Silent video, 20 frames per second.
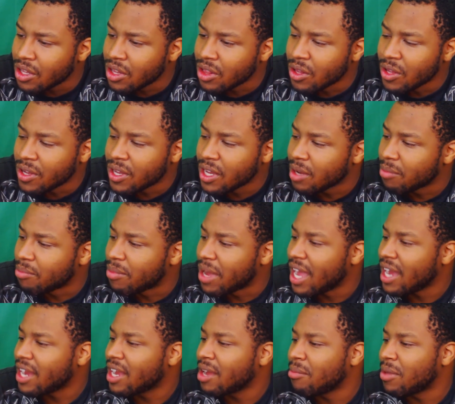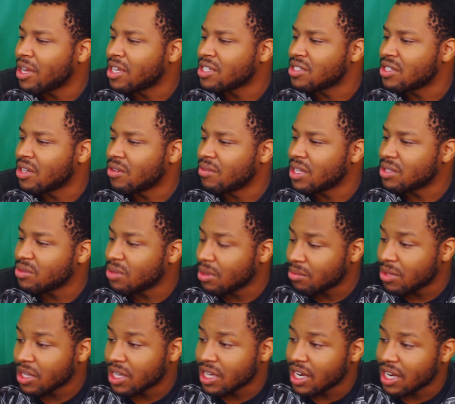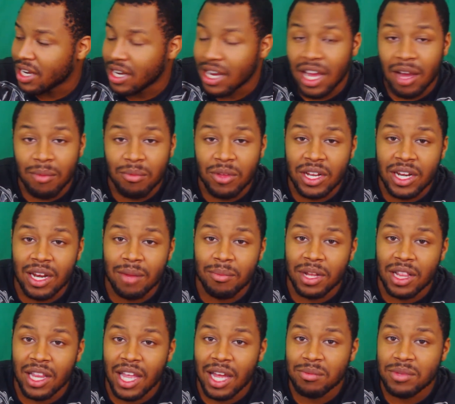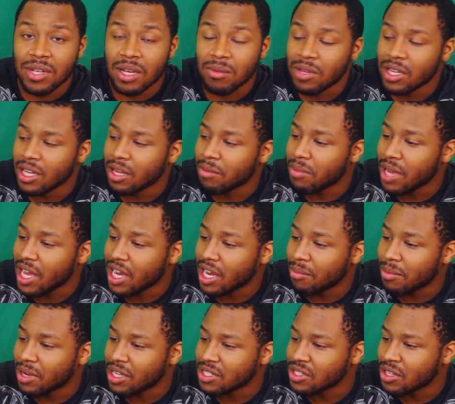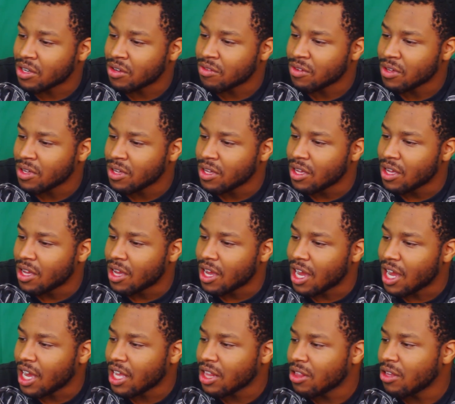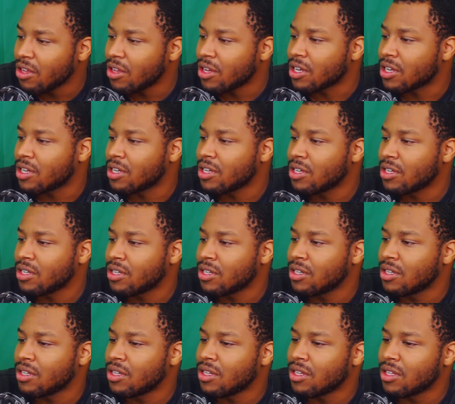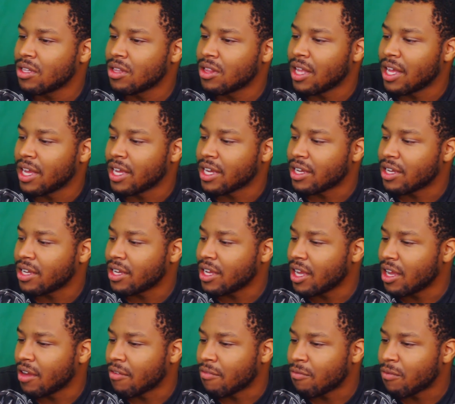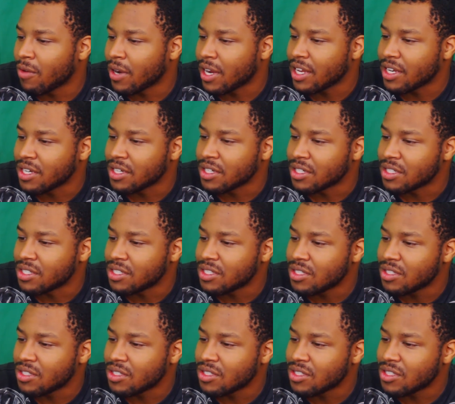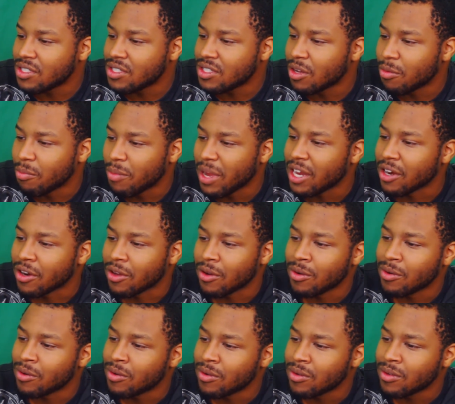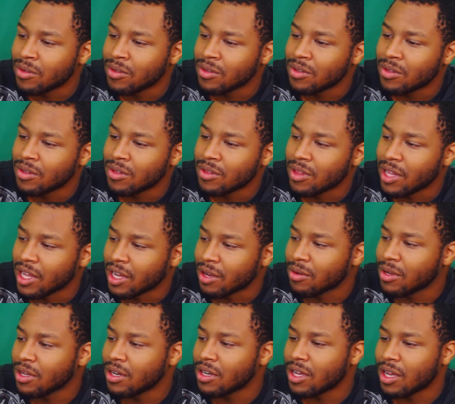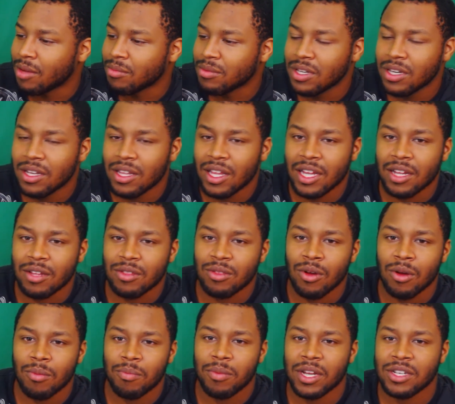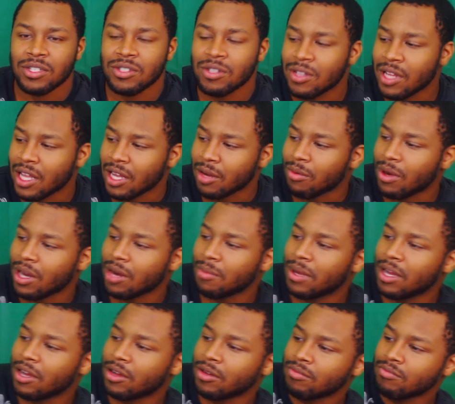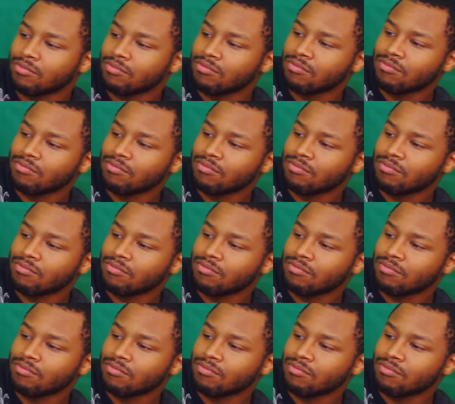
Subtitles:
looking back at myself, that's what I'm looking at now. I'm looking at my laptop. Looking back at myself, I look like a freaking tomato. Like I'm gonna like throw a picture like right about.